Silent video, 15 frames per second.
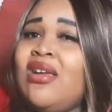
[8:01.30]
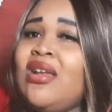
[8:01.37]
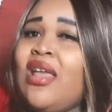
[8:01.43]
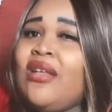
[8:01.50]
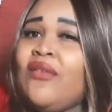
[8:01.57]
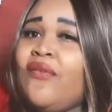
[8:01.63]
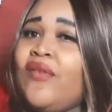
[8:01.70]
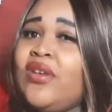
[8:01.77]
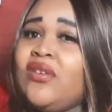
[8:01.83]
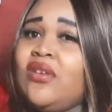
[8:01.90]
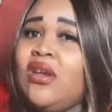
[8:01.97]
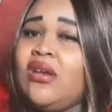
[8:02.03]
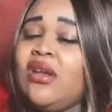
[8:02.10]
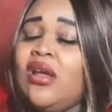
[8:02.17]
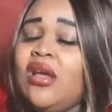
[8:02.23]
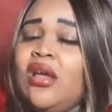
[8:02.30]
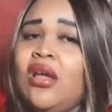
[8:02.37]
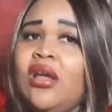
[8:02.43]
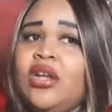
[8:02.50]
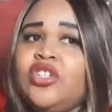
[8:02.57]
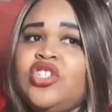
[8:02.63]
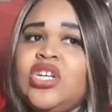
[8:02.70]
Like a fish,
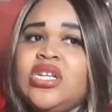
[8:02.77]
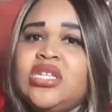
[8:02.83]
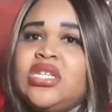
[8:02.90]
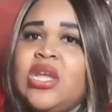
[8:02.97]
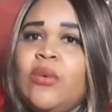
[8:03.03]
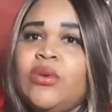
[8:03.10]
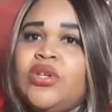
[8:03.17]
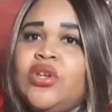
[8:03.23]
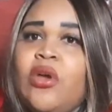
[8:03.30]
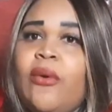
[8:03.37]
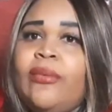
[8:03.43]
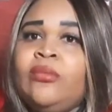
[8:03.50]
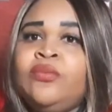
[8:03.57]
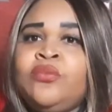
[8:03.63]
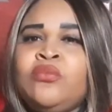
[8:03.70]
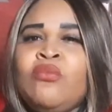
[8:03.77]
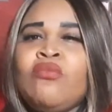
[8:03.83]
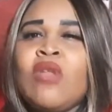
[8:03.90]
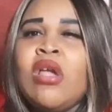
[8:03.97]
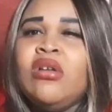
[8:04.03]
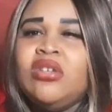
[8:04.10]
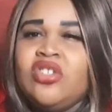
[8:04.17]
the chicken sandwich though.
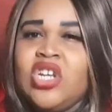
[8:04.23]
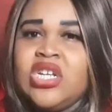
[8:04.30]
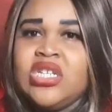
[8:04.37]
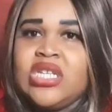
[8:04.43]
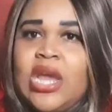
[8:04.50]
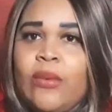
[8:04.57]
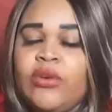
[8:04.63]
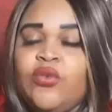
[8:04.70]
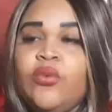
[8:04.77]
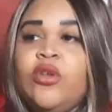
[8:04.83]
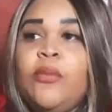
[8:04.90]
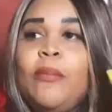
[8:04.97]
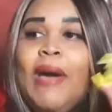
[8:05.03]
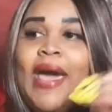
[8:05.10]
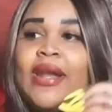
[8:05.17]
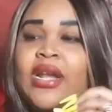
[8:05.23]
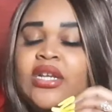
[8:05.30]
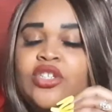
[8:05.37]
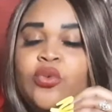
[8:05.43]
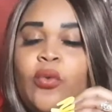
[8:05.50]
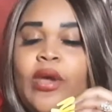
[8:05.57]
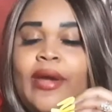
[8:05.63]
The chicken sandwich, when you bite
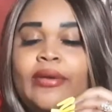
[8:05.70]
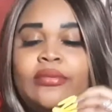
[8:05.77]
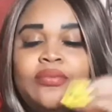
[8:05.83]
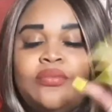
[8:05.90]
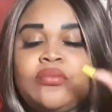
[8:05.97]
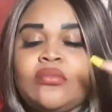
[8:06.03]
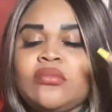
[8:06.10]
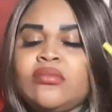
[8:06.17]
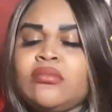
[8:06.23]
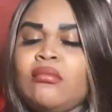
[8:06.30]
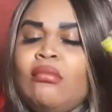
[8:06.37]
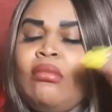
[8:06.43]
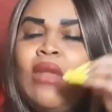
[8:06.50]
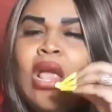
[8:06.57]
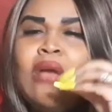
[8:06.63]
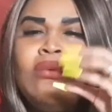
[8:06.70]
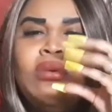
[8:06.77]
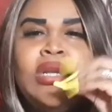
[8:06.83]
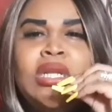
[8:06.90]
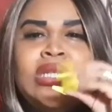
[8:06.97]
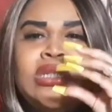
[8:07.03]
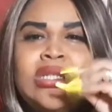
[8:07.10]
into it, it
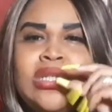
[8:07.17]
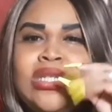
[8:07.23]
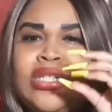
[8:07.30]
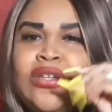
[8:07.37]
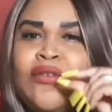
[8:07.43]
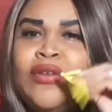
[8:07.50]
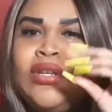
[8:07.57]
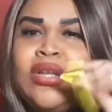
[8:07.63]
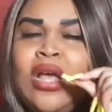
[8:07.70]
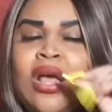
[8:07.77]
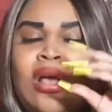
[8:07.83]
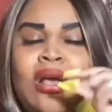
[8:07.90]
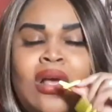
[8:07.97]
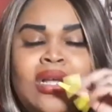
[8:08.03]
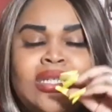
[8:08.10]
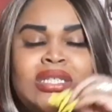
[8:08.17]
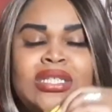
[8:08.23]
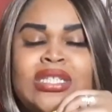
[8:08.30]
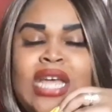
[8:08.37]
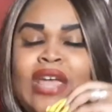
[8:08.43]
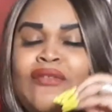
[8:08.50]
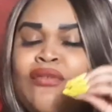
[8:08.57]
releases this
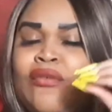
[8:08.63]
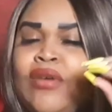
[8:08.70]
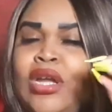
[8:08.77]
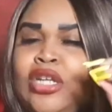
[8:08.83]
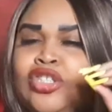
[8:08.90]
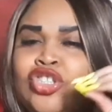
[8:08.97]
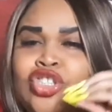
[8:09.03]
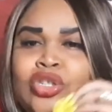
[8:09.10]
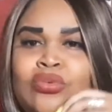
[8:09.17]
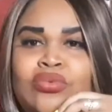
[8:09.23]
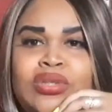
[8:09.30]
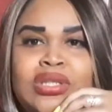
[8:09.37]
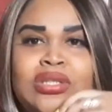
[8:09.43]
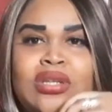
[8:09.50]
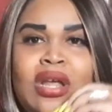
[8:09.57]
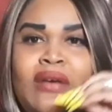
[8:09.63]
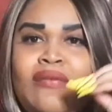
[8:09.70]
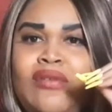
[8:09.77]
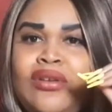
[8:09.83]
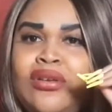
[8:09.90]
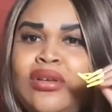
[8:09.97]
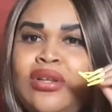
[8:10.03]
savory juice of
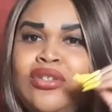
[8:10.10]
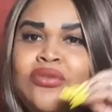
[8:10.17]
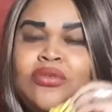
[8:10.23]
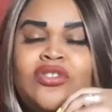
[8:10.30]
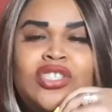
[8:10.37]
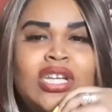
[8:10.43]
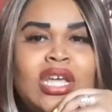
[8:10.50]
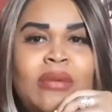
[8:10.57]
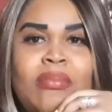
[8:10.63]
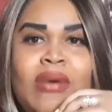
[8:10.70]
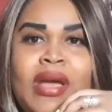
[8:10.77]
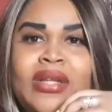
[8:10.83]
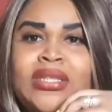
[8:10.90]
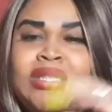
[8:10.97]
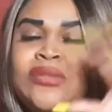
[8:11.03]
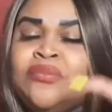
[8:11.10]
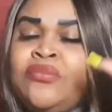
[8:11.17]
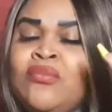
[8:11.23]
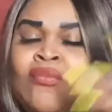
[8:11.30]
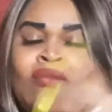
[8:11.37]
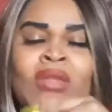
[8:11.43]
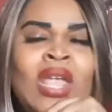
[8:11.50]
the chicken breast.
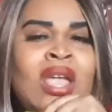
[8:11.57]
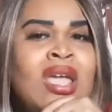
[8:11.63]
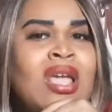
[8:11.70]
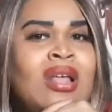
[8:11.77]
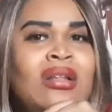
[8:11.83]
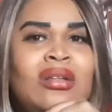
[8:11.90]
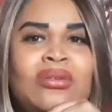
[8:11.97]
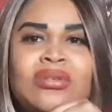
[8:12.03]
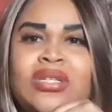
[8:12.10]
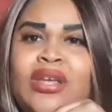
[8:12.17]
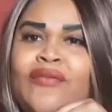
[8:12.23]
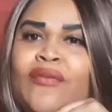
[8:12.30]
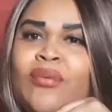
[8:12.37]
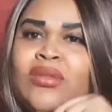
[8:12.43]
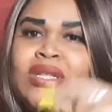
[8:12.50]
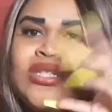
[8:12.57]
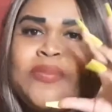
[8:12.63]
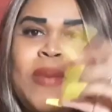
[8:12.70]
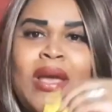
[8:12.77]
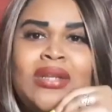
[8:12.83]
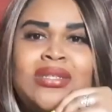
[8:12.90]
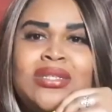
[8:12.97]
Hit a little different with the
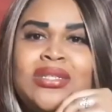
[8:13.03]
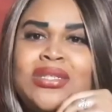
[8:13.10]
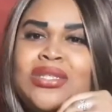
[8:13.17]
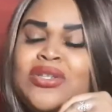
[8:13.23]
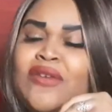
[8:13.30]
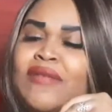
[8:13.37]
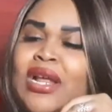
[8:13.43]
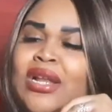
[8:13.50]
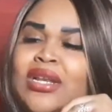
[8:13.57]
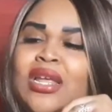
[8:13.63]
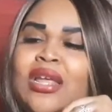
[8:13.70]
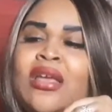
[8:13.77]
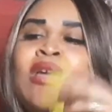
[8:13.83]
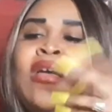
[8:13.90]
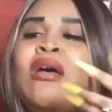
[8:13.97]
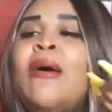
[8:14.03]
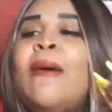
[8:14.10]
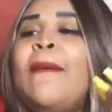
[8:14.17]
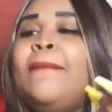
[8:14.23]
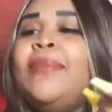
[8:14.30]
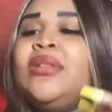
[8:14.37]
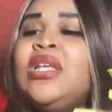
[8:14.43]
spices and stuff like that.
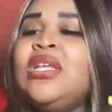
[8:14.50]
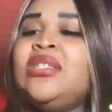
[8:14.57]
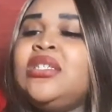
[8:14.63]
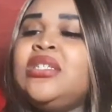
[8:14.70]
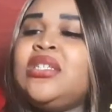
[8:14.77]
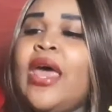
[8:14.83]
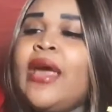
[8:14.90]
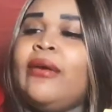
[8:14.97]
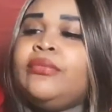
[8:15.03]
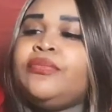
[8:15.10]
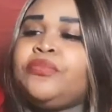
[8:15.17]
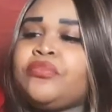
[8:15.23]
But this is like,